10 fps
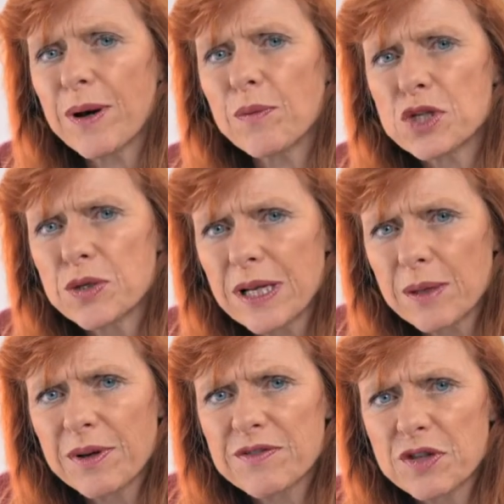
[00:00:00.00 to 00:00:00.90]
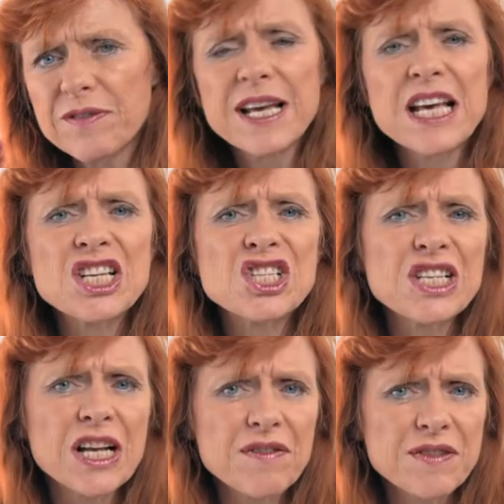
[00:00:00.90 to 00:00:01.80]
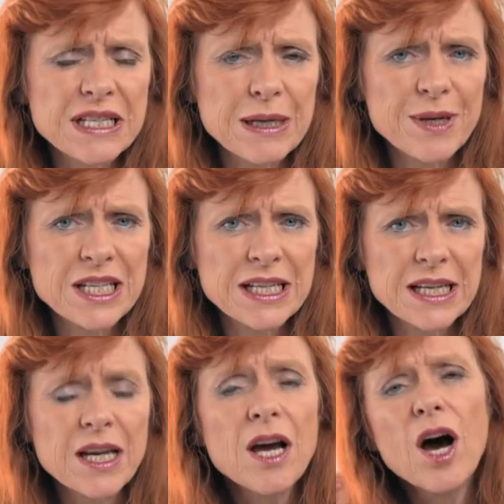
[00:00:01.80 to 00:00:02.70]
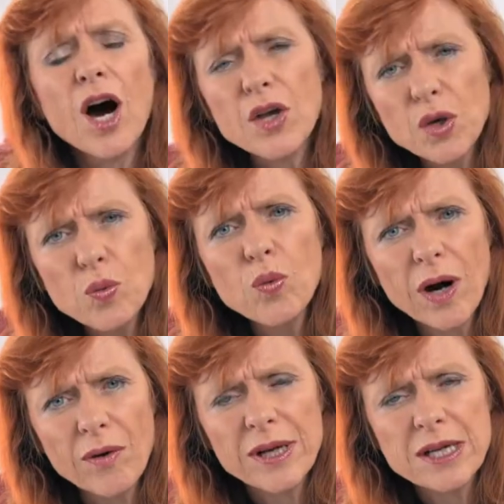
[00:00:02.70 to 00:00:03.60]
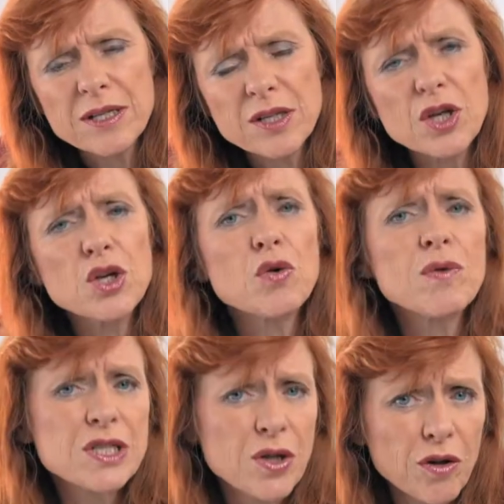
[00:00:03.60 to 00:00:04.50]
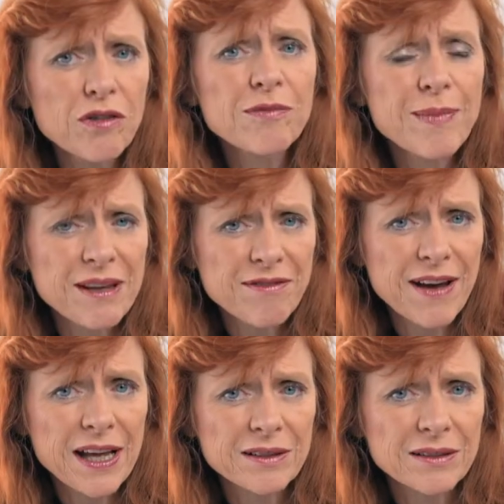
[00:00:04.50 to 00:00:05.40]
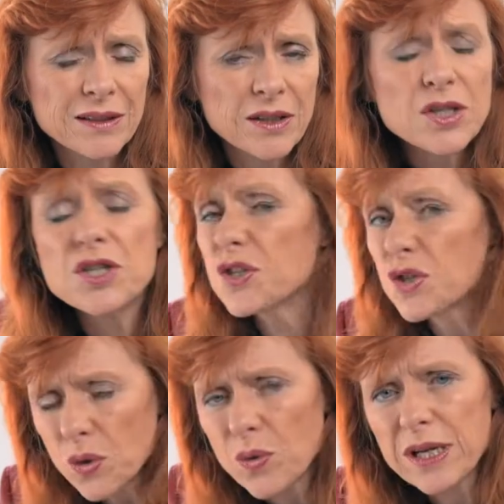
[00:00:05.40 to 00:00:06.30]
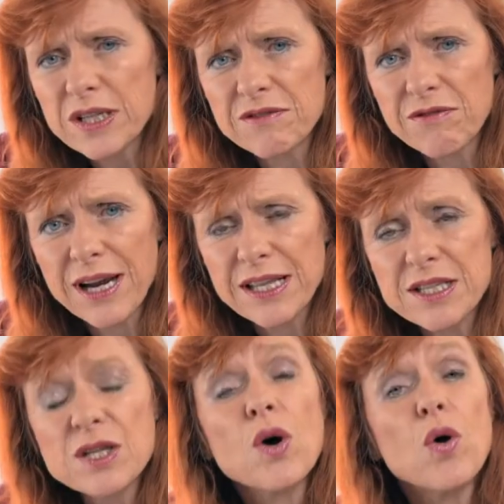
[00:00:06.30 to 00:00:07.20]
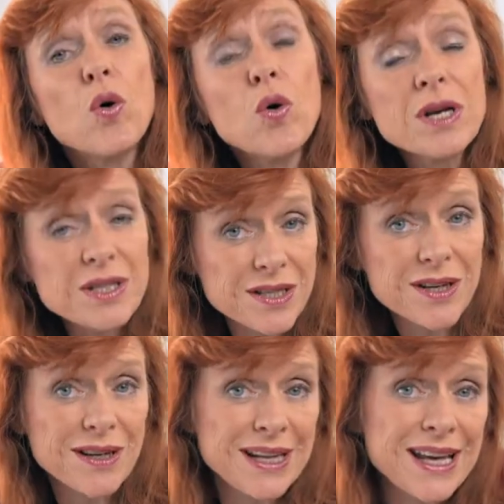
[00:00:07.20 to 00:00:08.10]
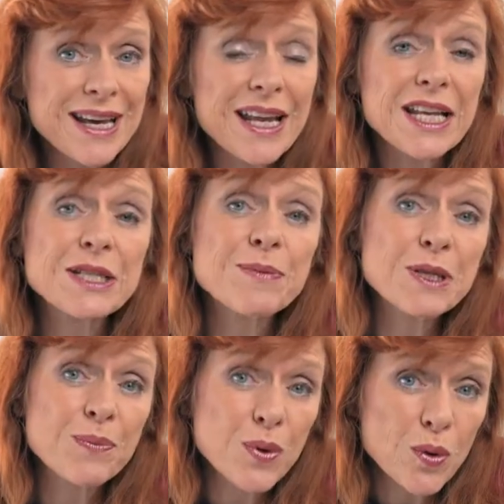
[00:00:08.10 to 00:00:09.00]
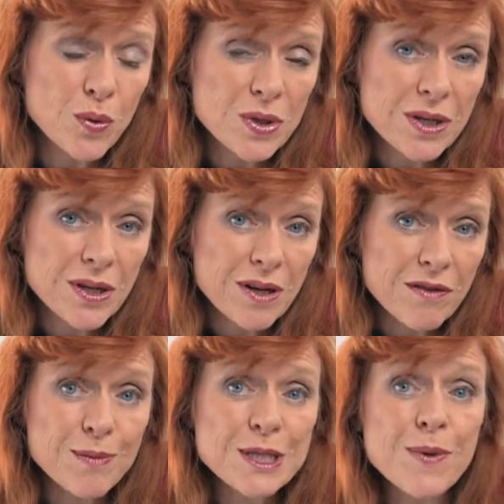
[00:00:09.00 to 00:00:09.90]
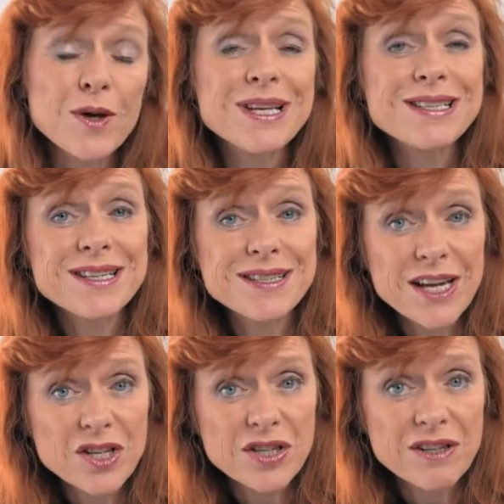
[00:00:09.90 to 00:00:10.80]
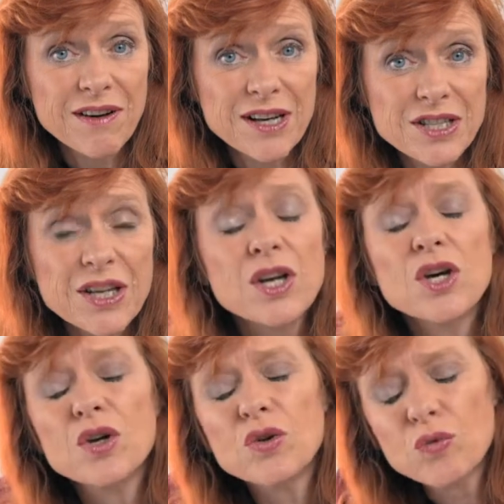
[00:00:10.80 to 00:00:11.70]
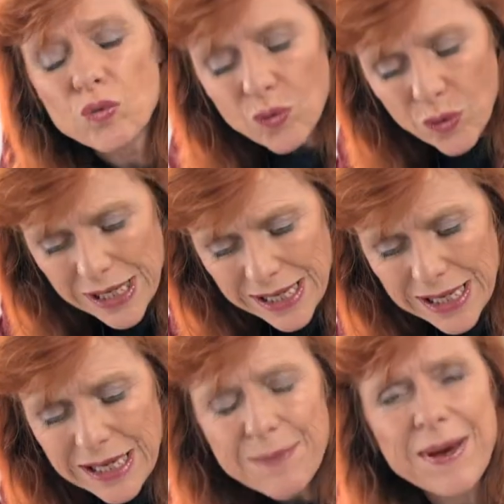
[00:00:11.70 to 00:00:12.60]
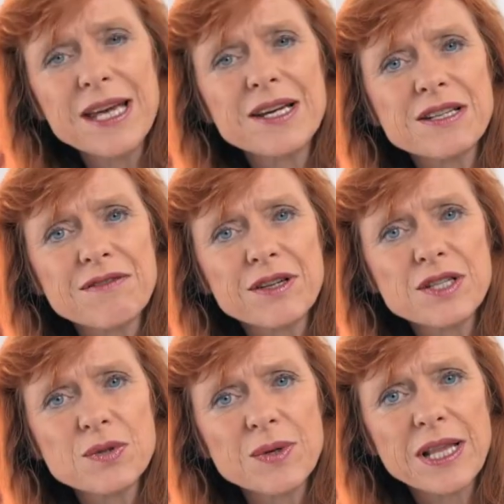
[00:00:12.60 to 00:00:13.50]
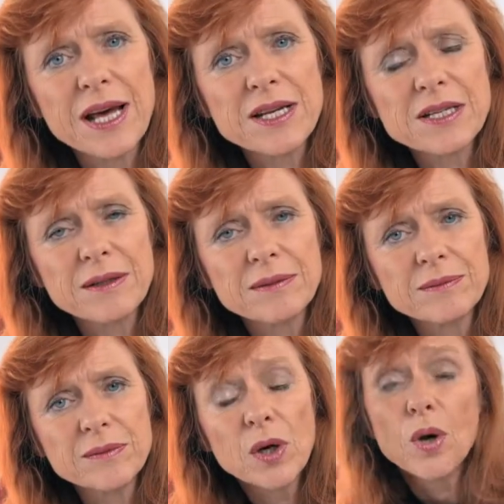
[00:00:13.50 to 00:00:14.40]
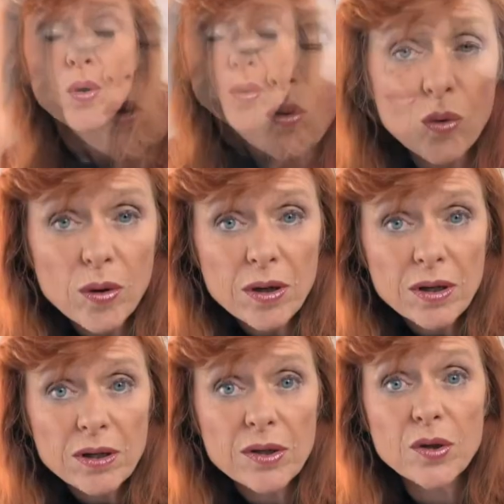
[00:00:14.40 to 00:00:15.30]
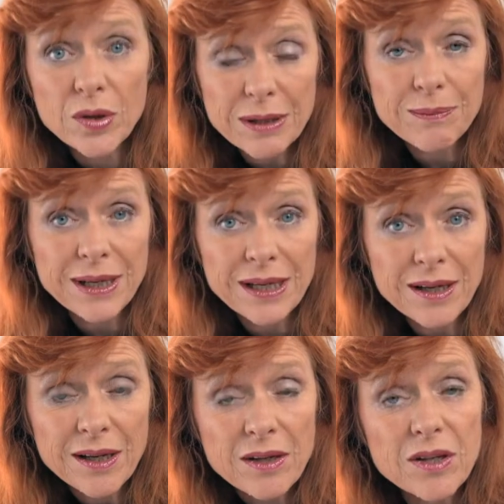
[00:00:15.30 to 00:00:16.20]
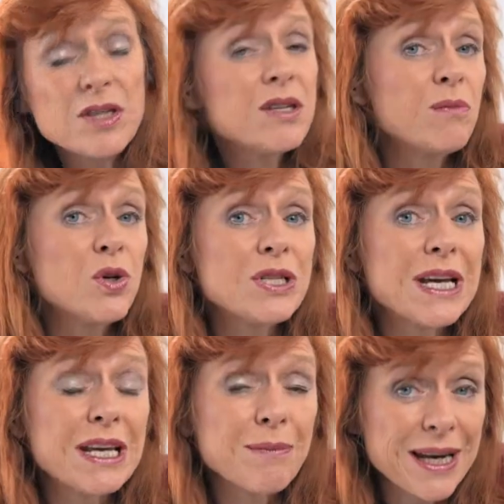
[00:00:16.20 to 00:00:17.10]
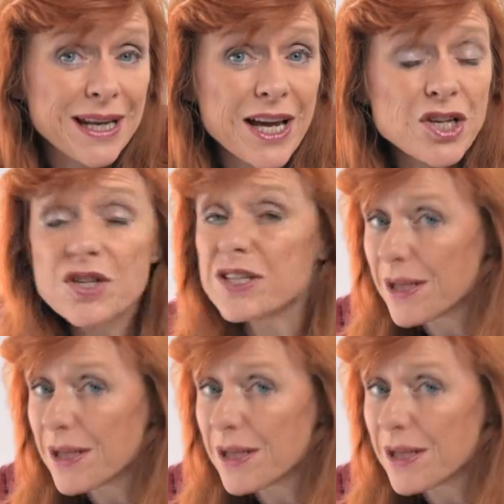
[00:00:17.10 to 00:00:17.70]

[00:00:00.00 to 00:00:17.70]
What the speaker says: You might want to do a little bit of sort of self-CBT. Are you worried that your resolve may fail? Just talking to friends, or certainly getting some support from a smoking cessation advisor, could really make a difference with that. Or could it be that you're taking medication?